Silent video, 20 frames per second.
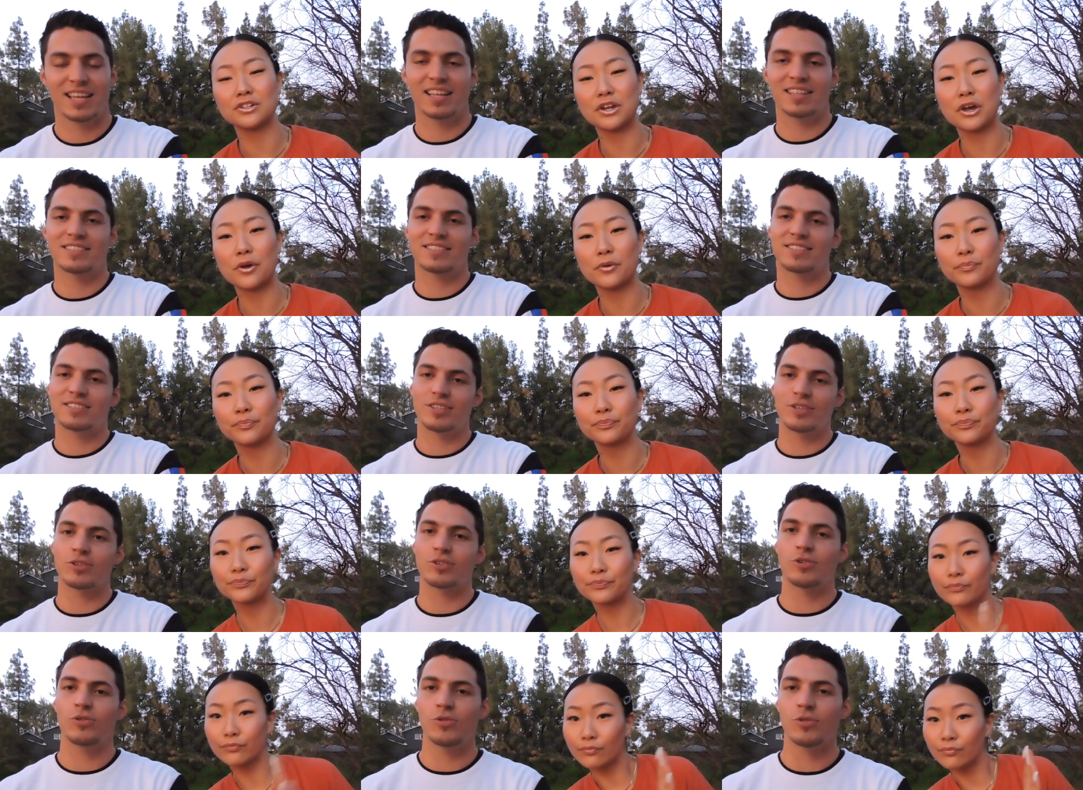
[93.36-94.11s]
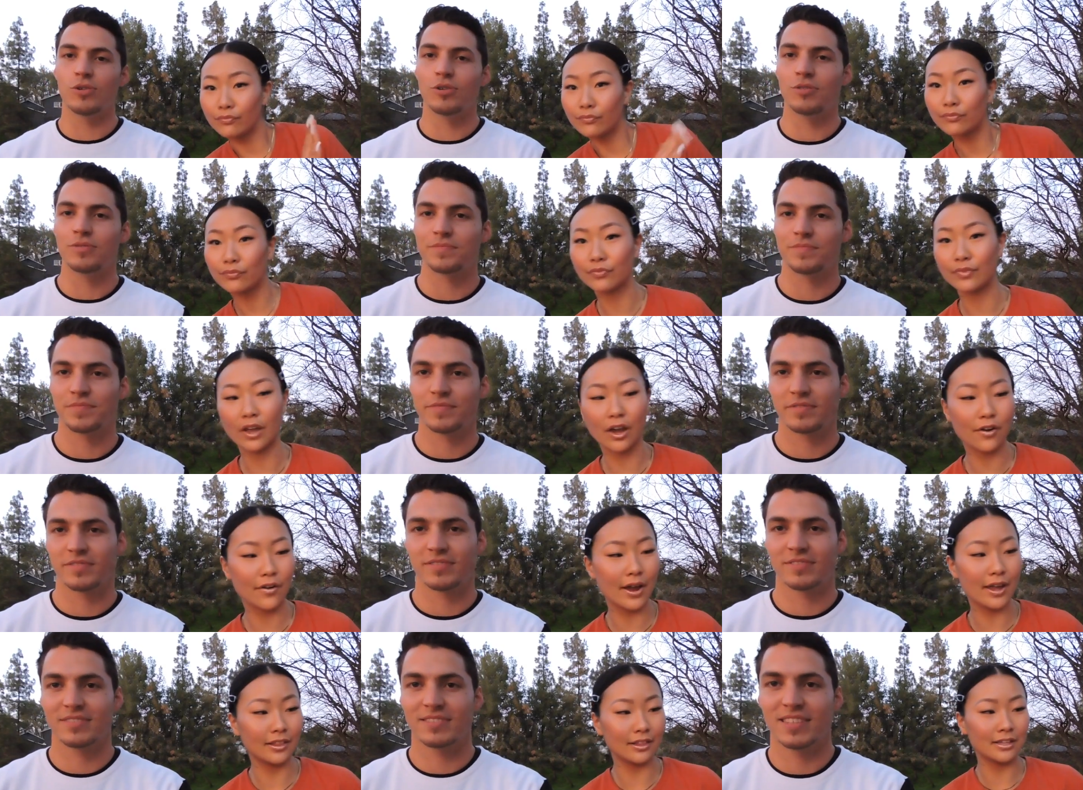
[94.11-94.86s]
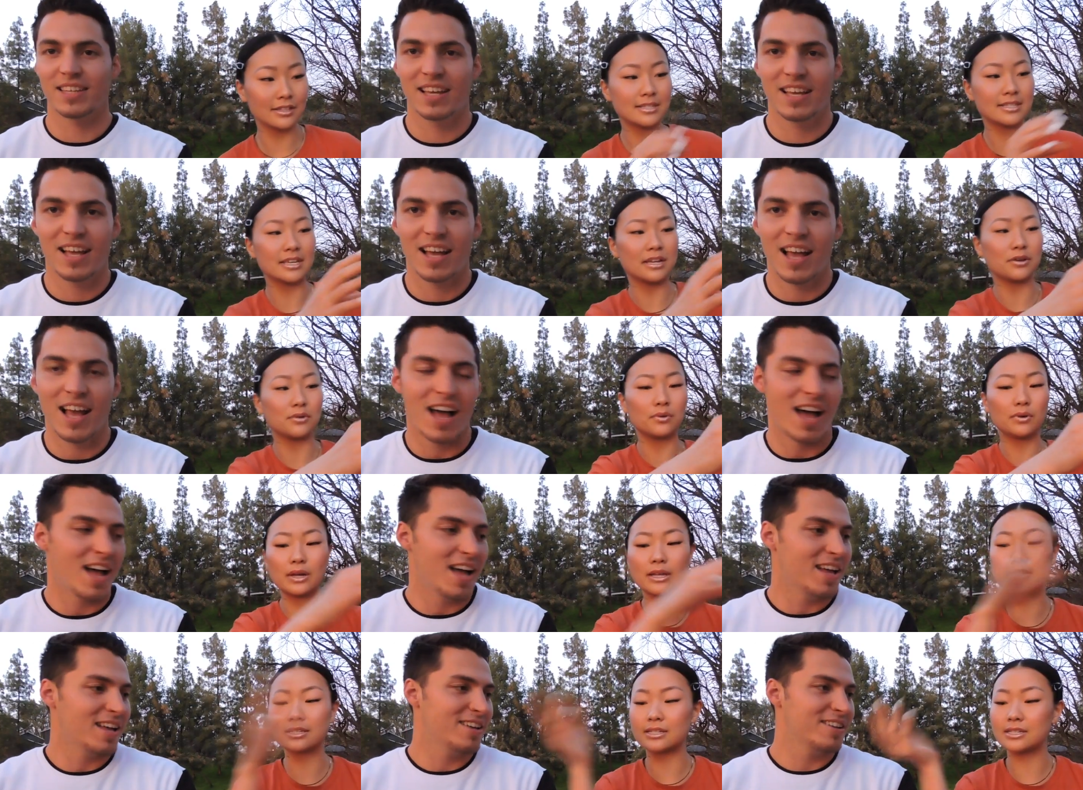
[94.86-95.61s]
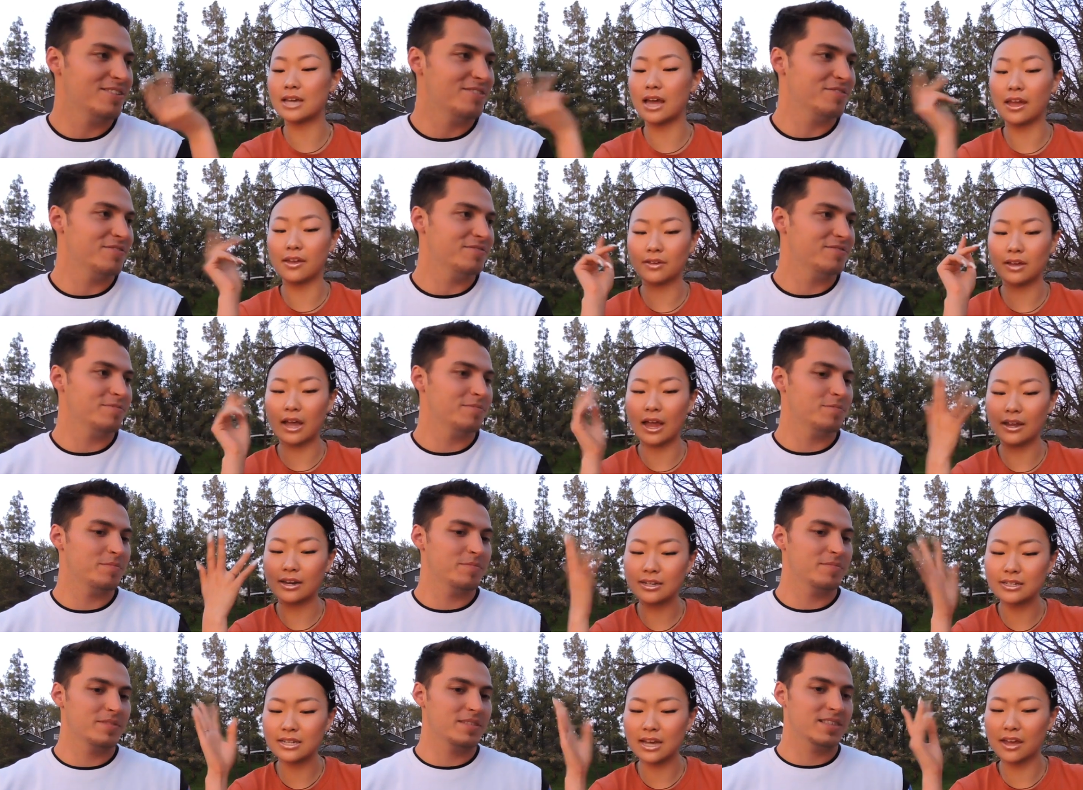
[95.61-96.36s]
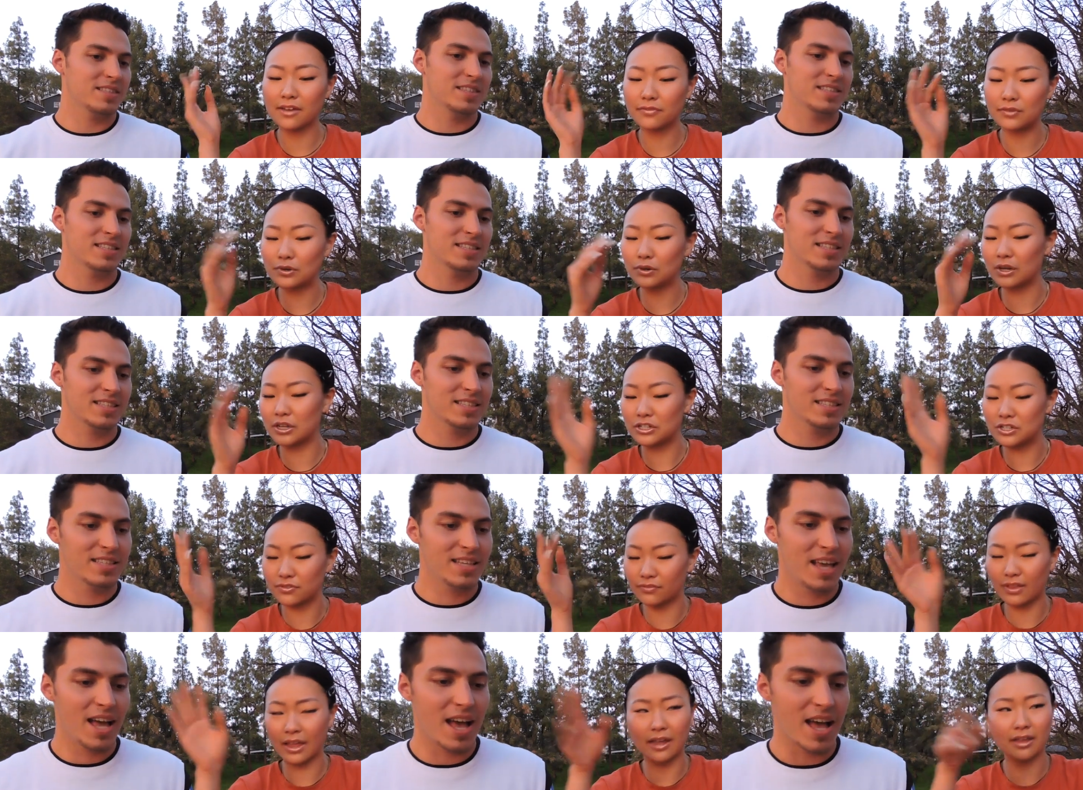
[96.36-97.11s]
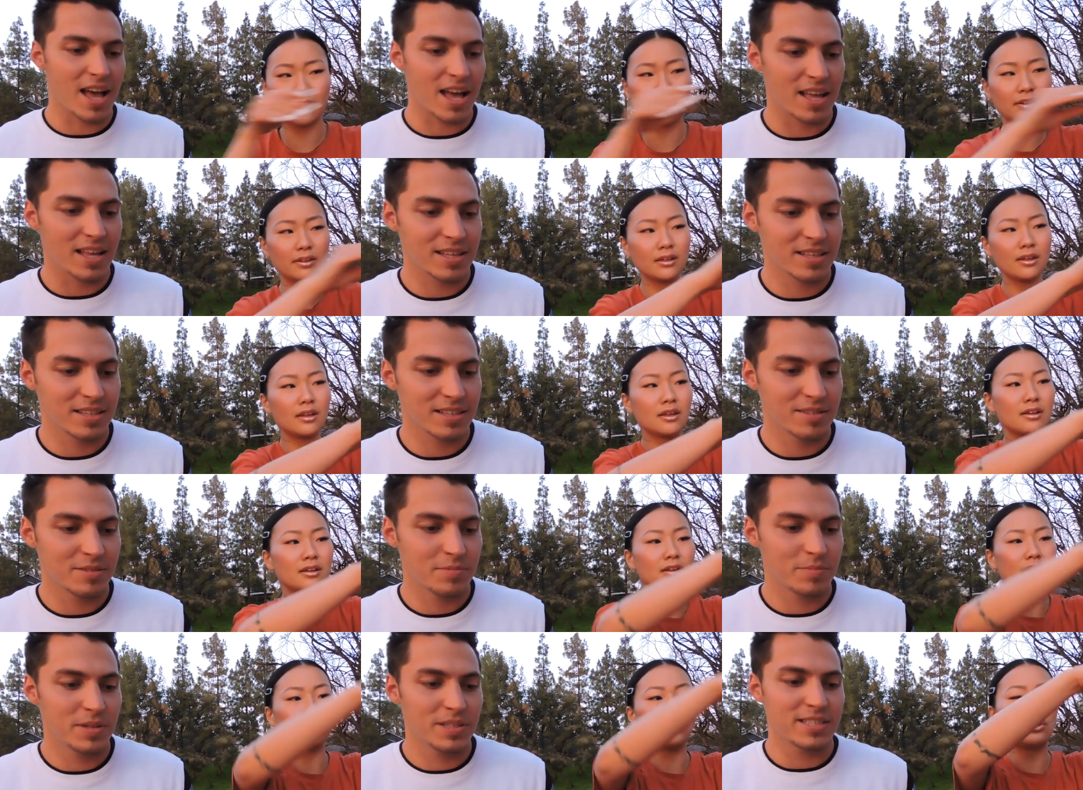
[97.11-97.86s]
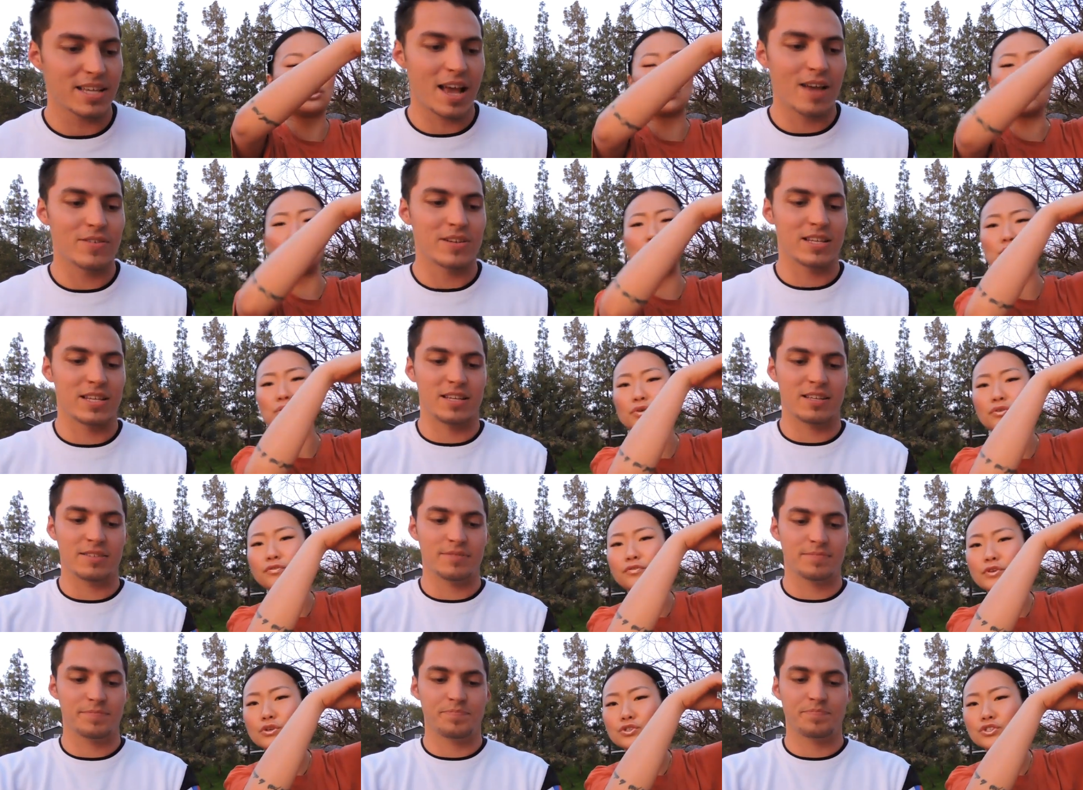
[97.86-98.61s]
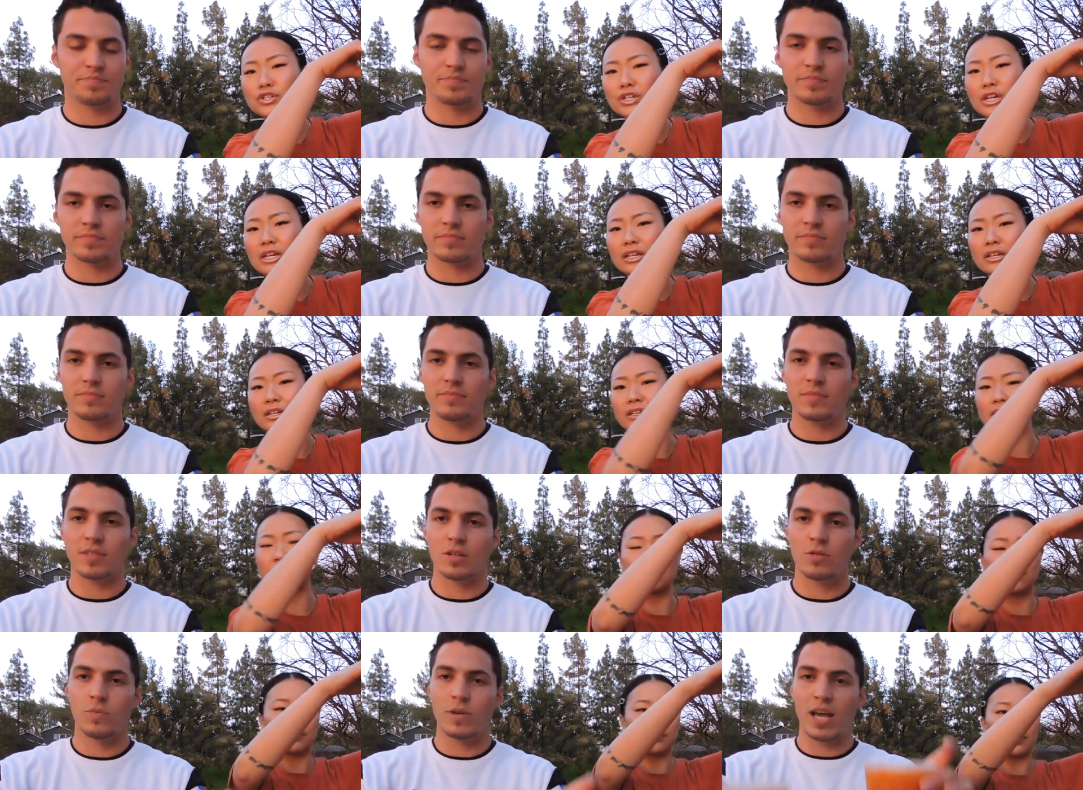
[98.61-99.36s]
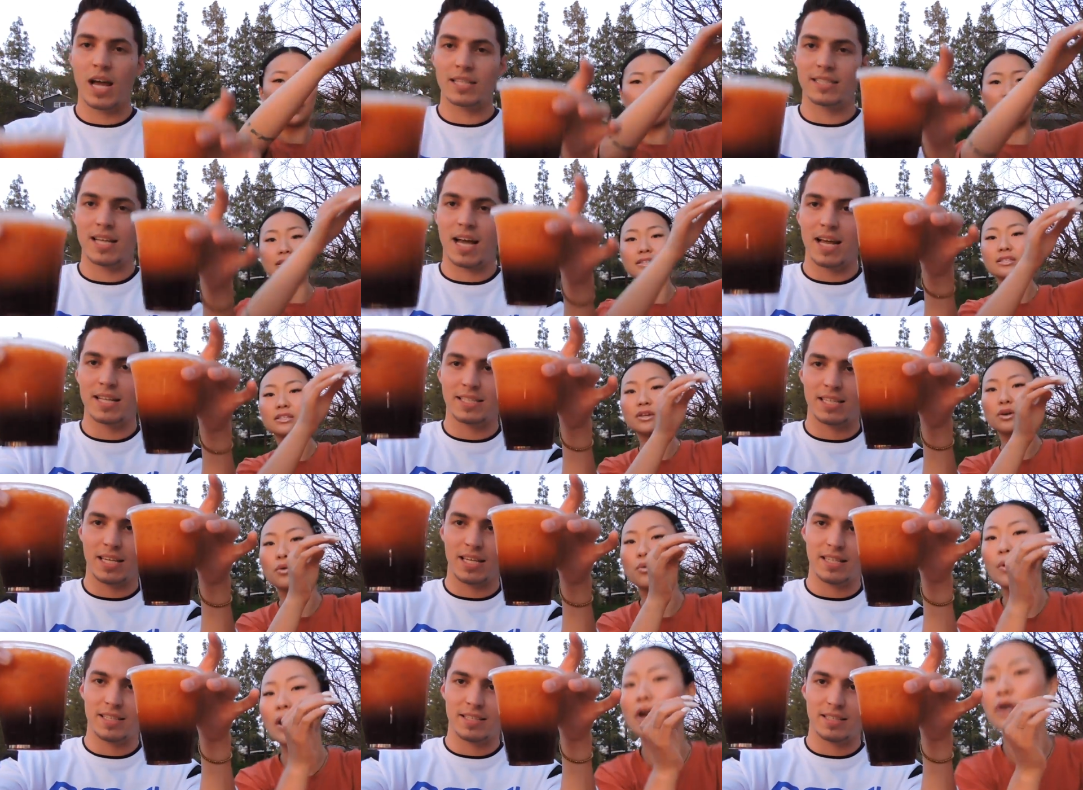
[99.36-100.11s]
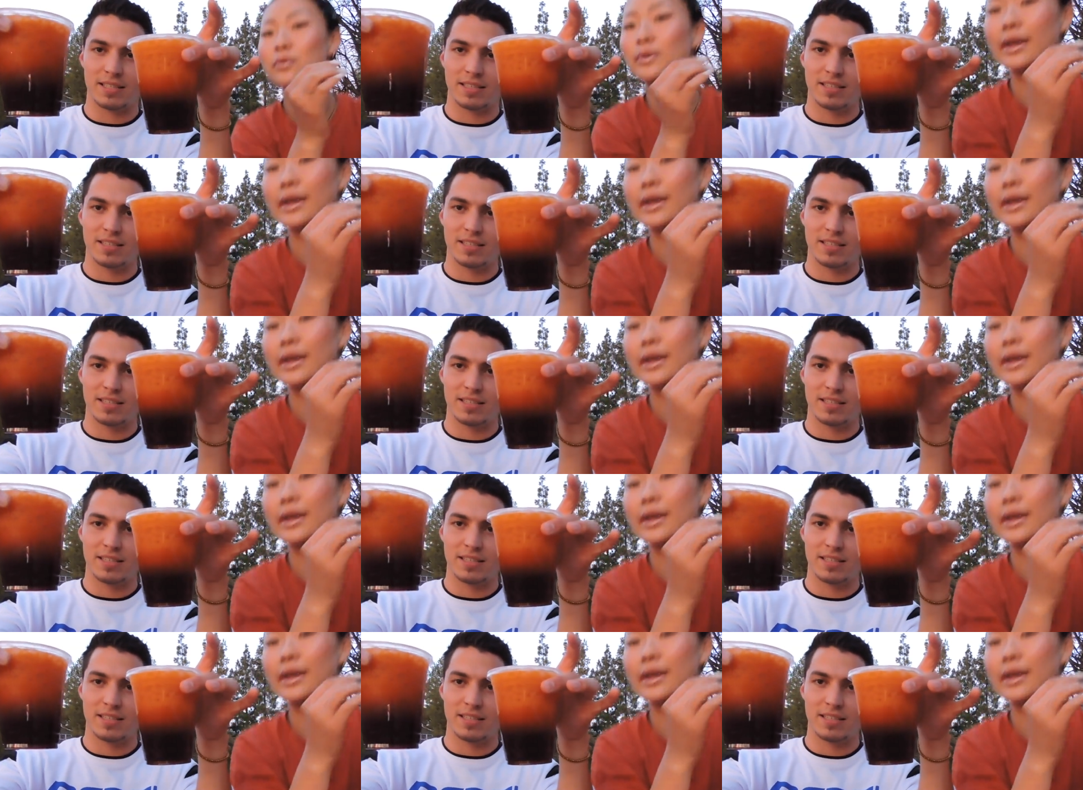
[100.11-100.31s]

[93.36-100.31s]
Speaker 1: you know? Still cool. All right, let's see. It's a Thai, kind of Thai food-ish. Yeah. this everything. Fusion.
Speaker 2: We got Thai teas. Where are